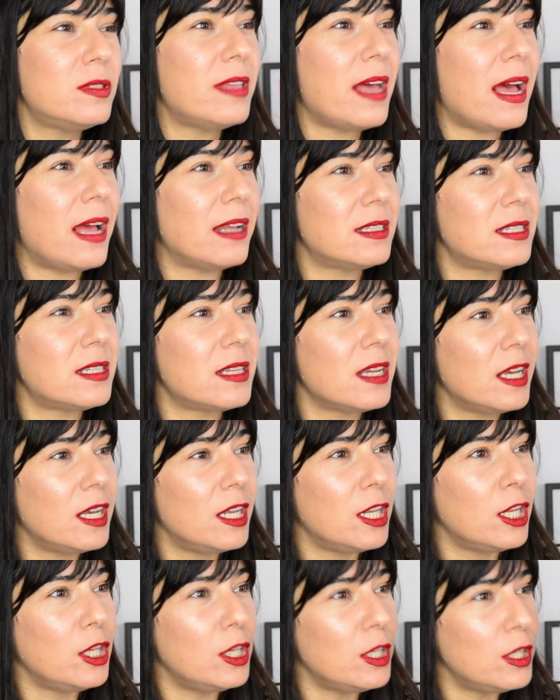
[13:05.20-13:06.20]
that
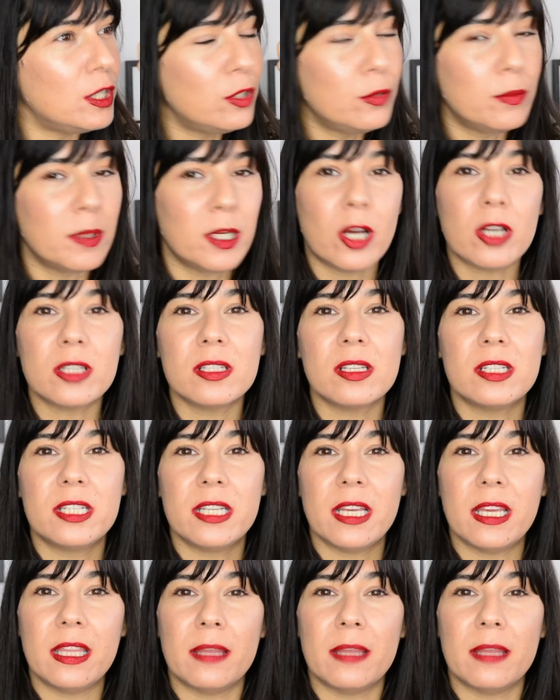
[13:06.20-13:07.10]
luminosity,